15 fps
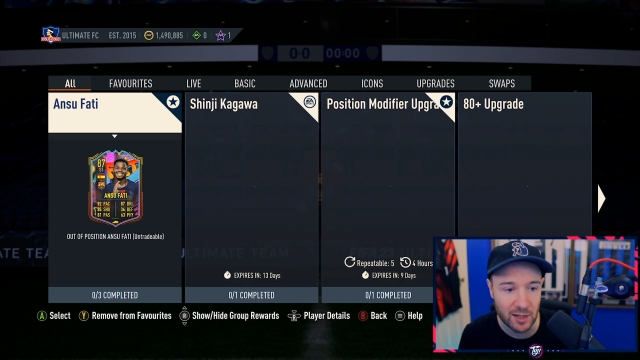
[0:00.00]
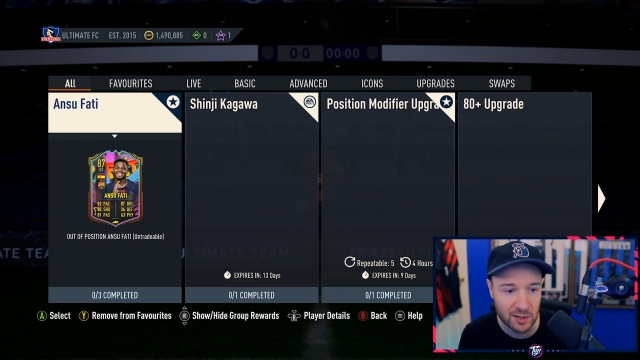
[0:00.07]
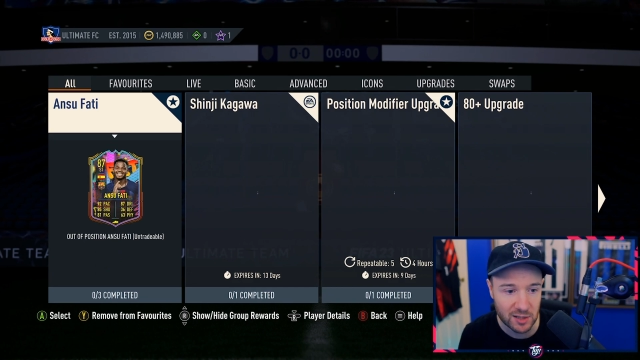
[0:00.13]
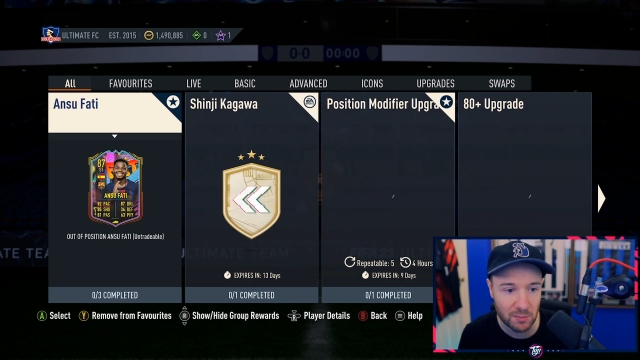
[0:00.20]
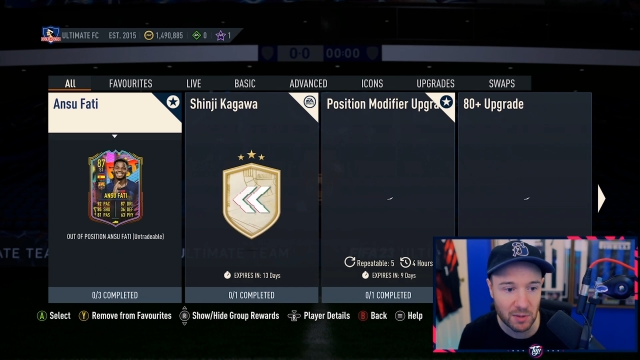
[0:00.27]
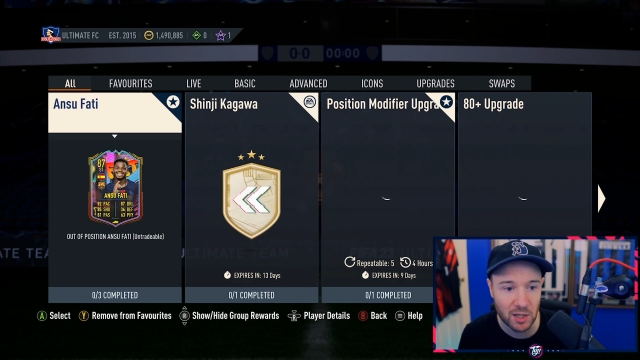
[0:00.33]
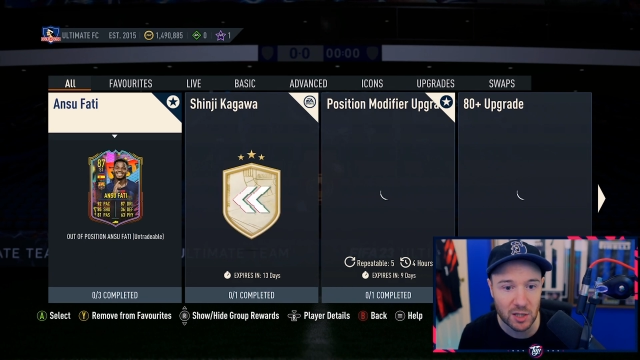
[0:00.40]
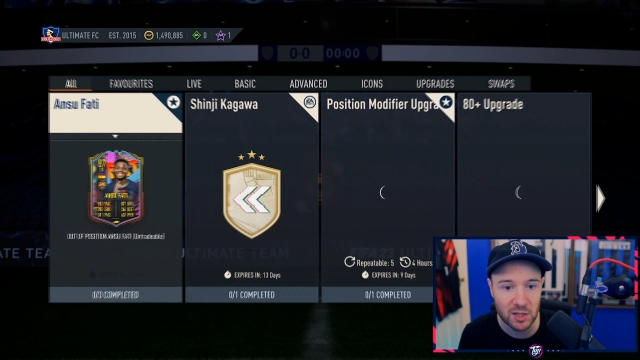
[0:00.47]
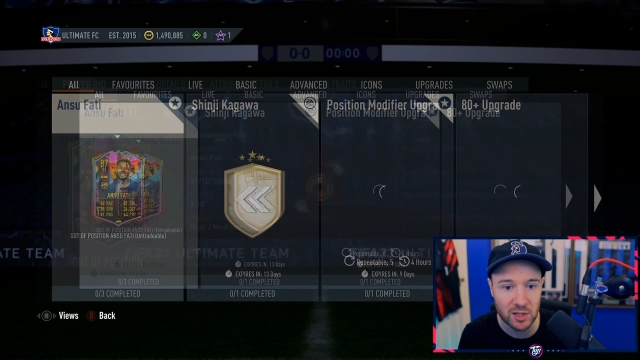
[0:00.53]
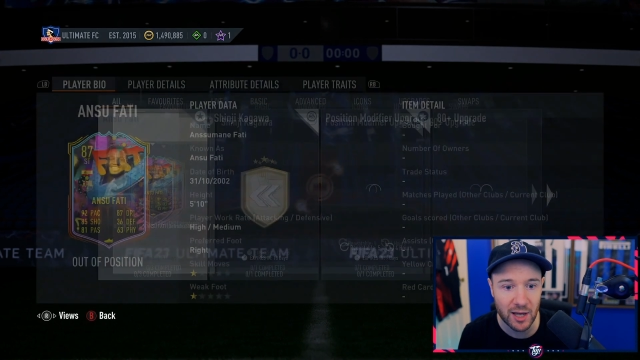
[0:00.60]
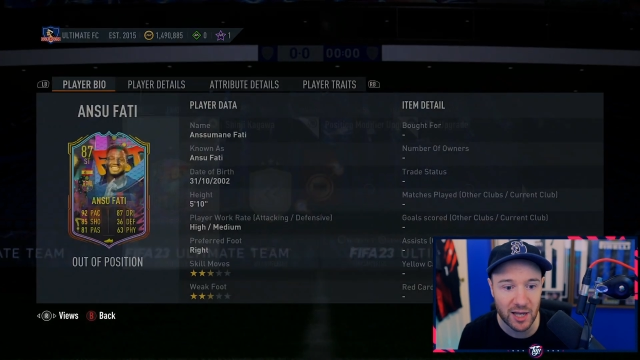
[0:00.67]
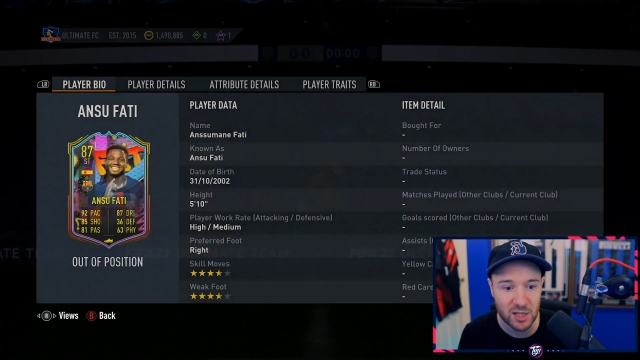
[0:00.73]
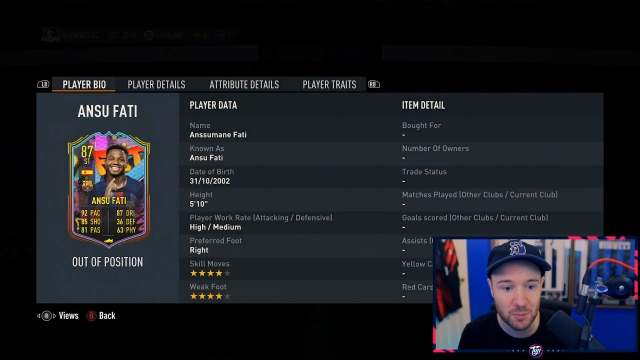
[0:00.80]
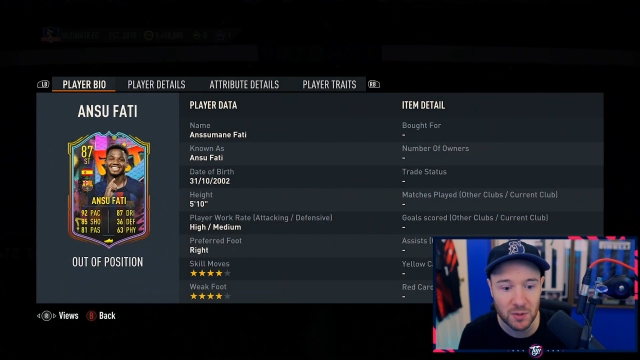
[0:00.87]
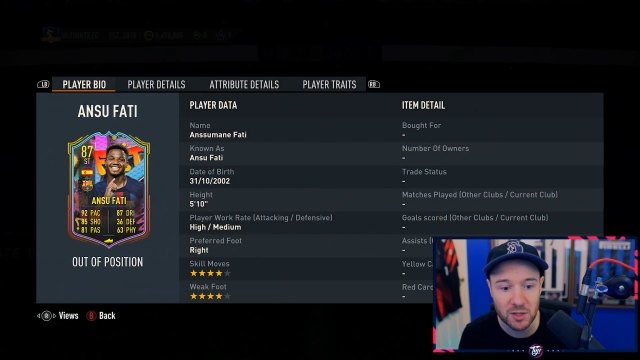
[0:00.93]
out some of these uh,
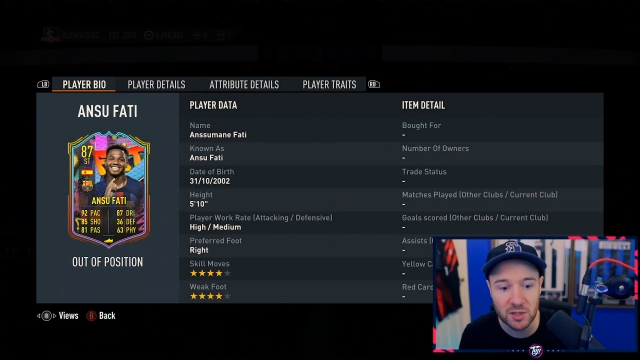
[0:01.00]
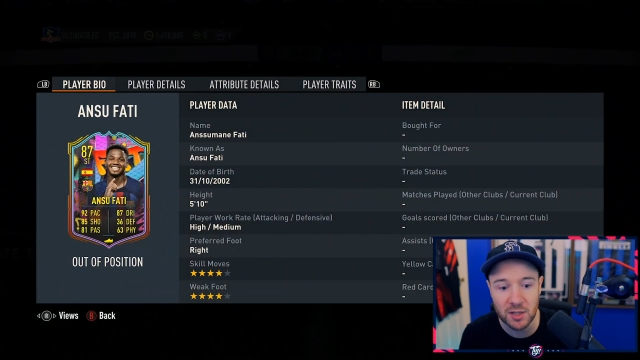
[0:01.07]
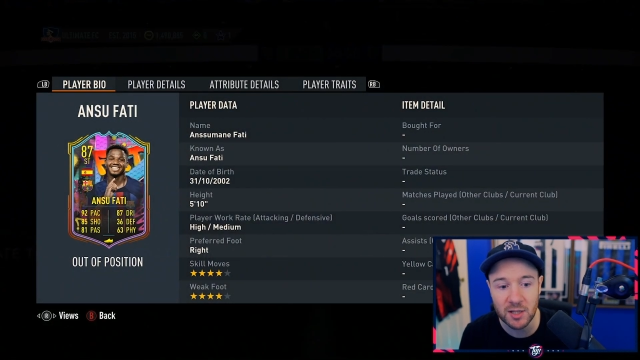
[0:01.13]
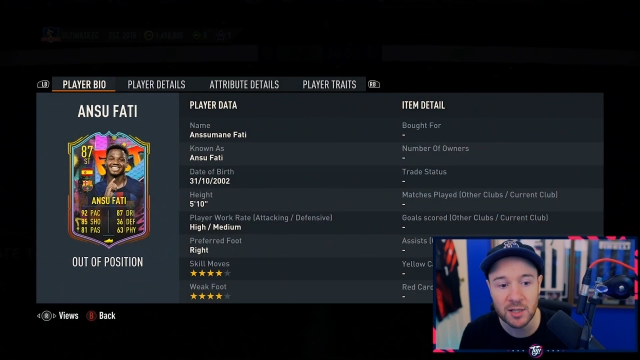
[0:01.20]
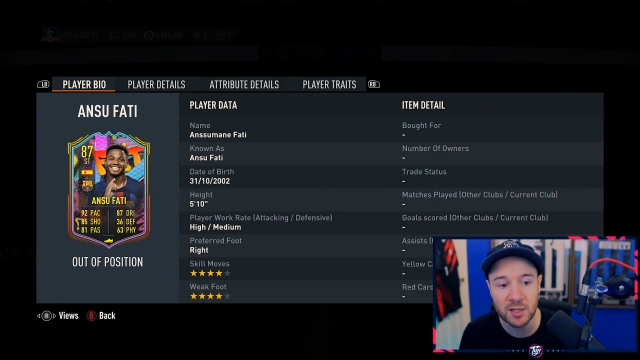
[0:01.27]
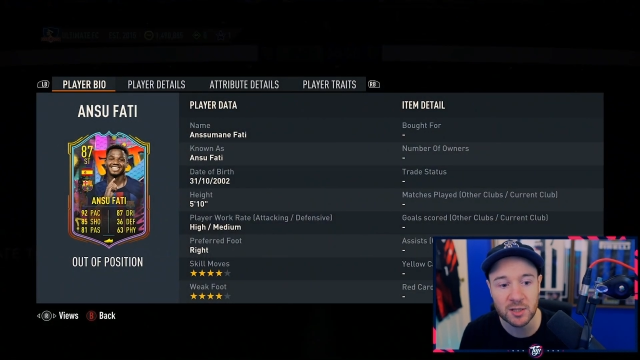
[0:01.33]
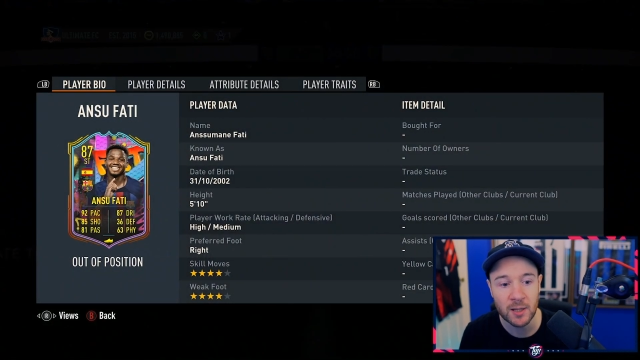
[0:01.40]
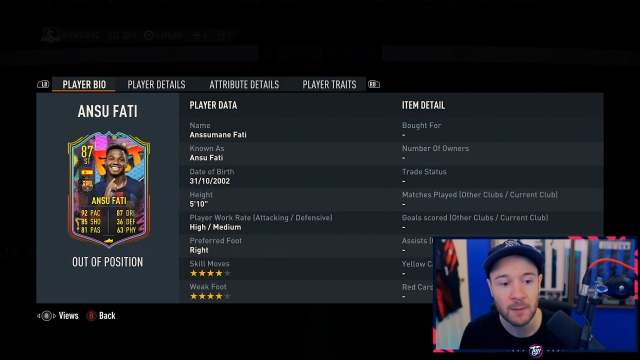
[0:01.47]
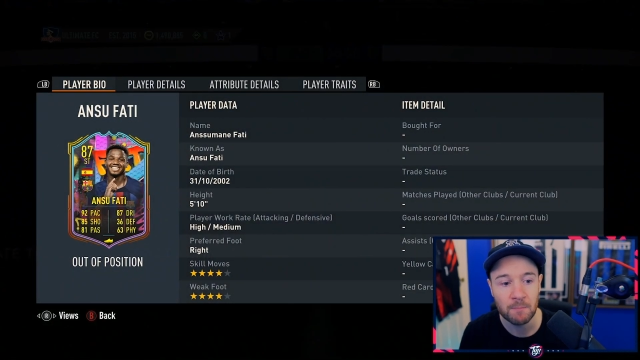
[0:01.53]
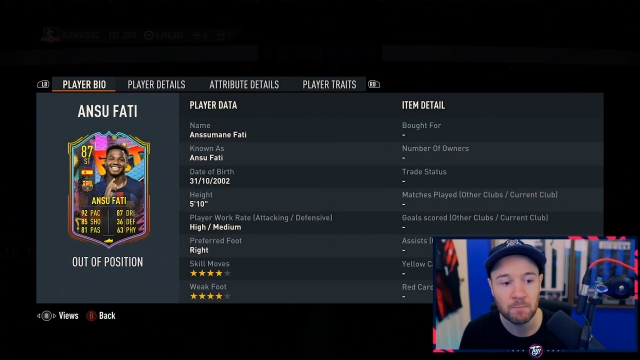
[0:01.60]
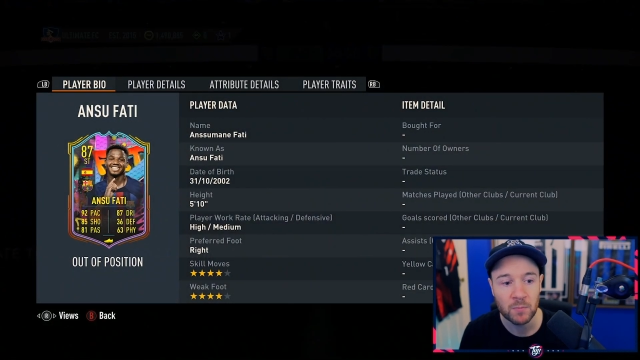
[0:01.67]
SBCs.